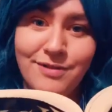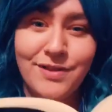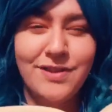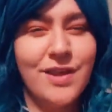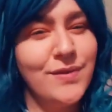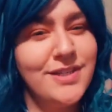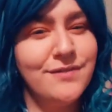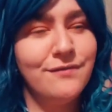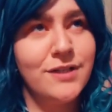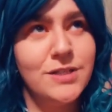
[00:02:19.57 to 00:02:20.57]
The only
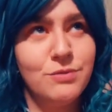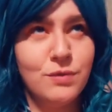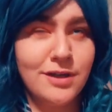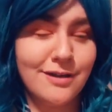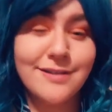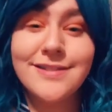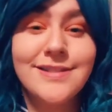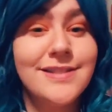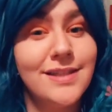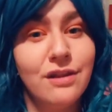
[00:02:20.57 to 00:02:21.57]
difference between us
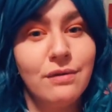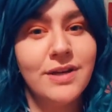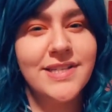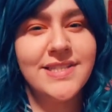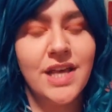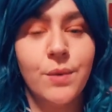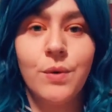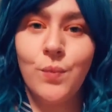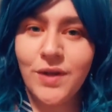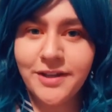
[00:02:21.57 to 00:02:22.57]
and Slytherin is that
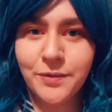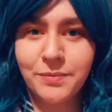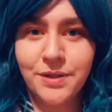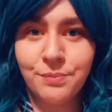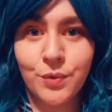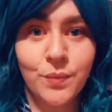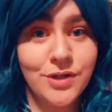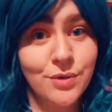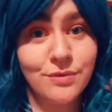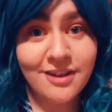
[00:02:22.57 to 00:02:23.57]
when we kill people,
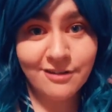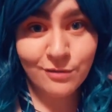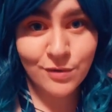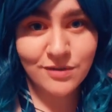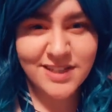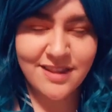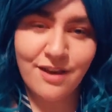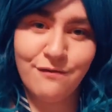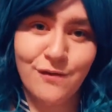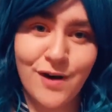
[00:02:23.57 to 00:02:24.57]
we don't get caught and
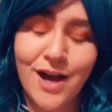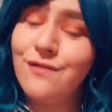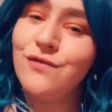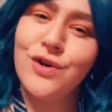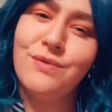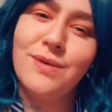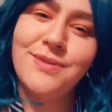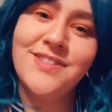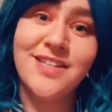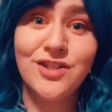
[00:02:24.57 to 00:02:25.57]
therefore have no
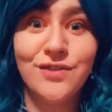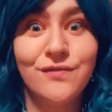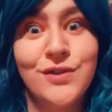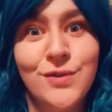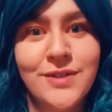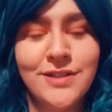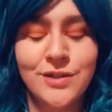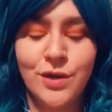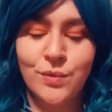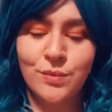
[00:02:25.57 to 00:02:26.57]
reputation for doing so.